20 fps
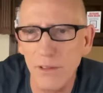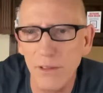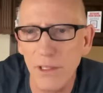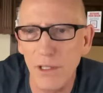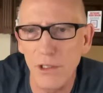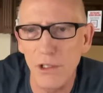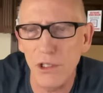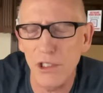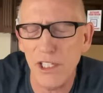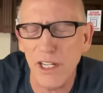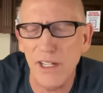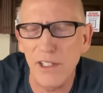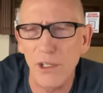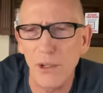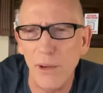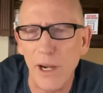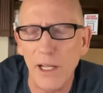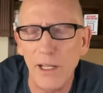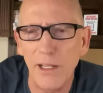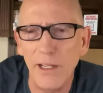to just say it
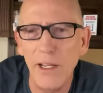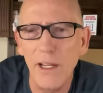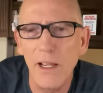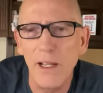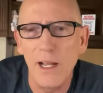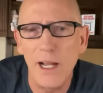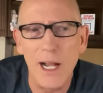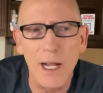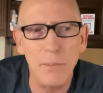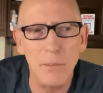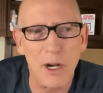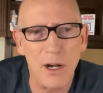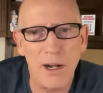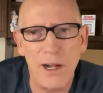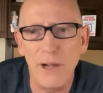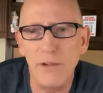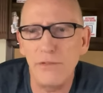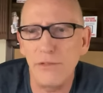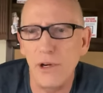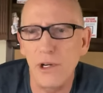directly, I'm a
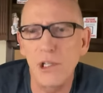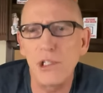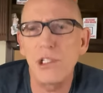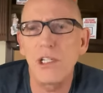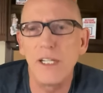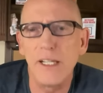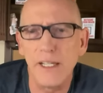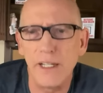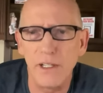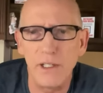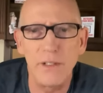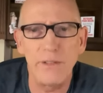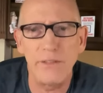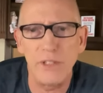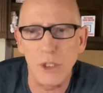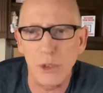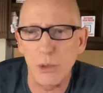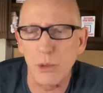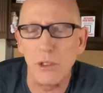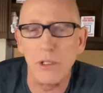high-functioning
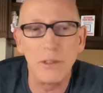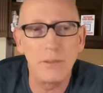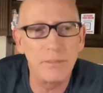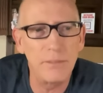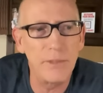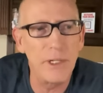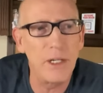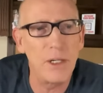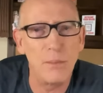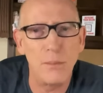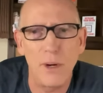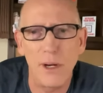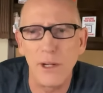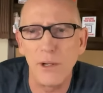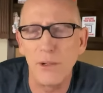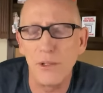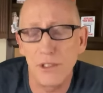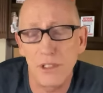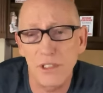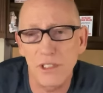individual in a
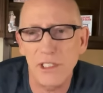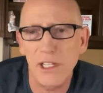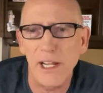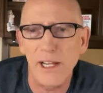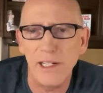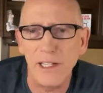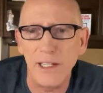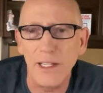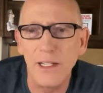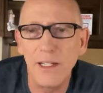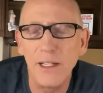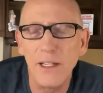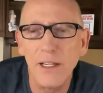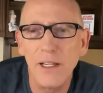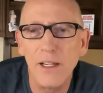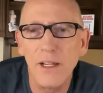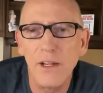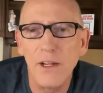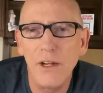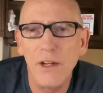modern society.
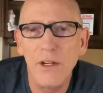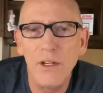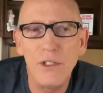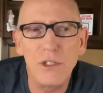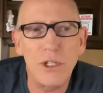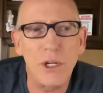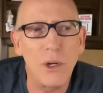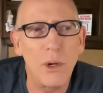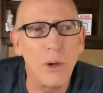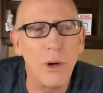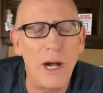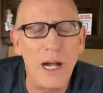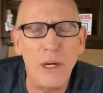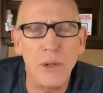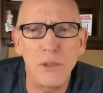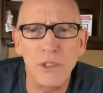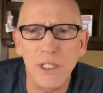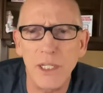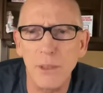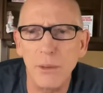So I
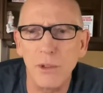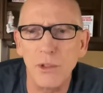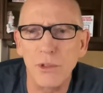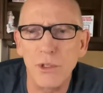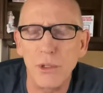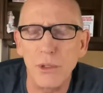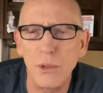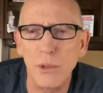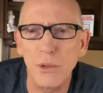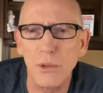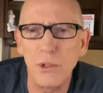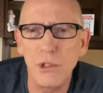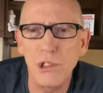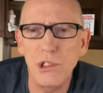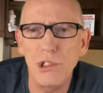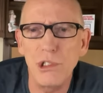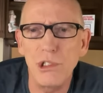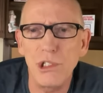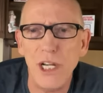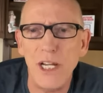was able to
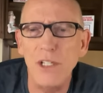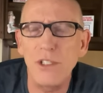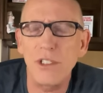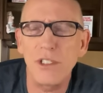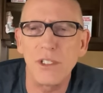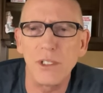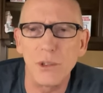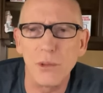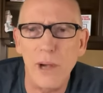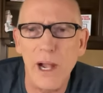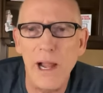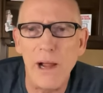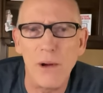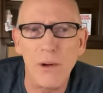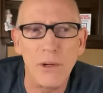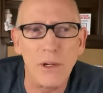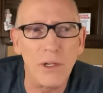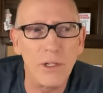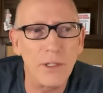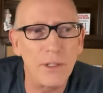chase to
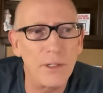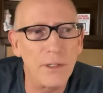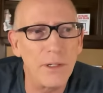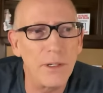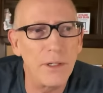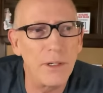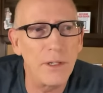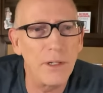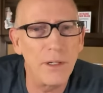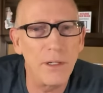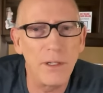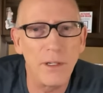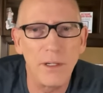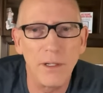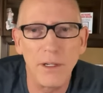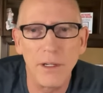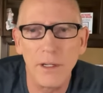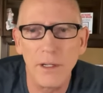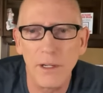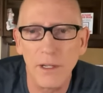ground
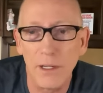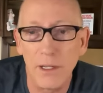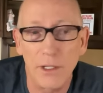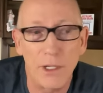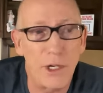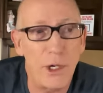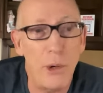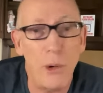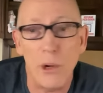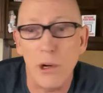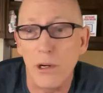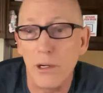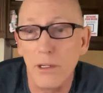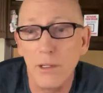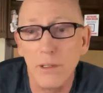a cure,